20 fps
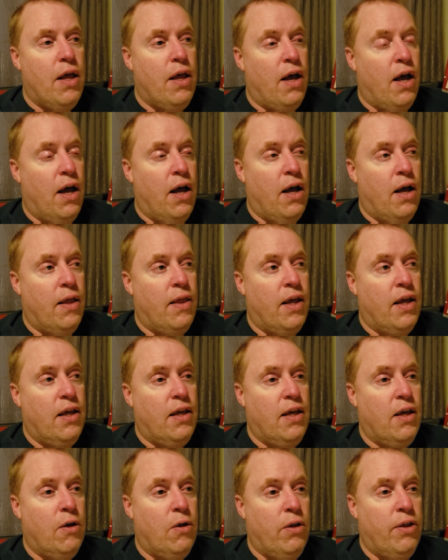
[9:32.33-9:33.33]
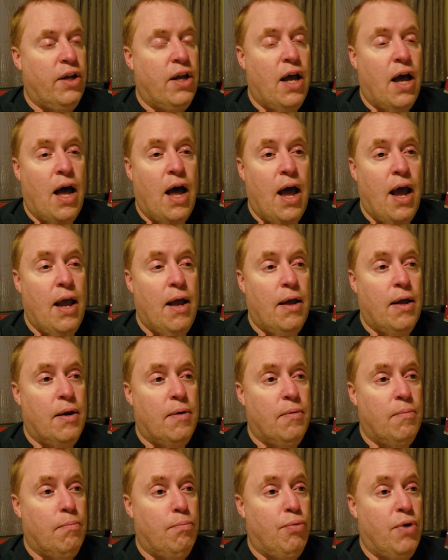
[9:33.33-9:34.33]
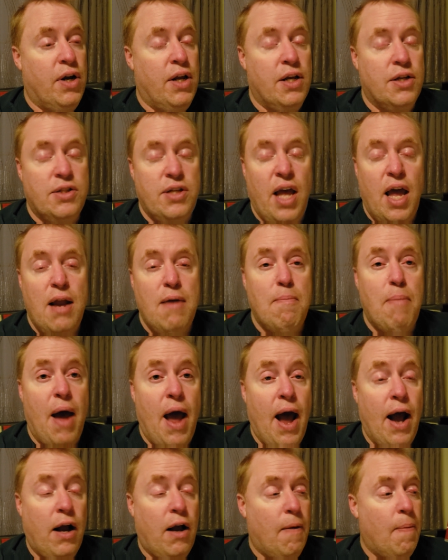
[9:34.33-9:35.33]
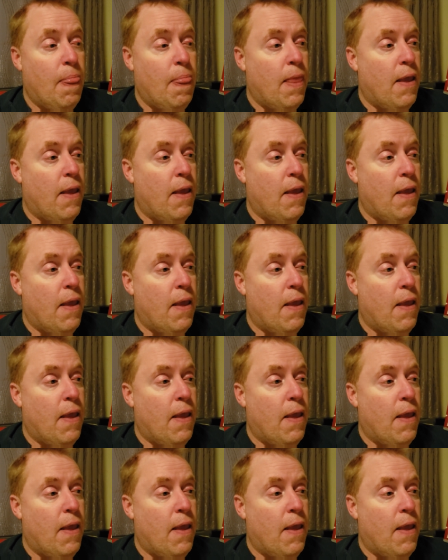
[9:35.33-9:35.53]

Uh, they kill the guy and bring his head back.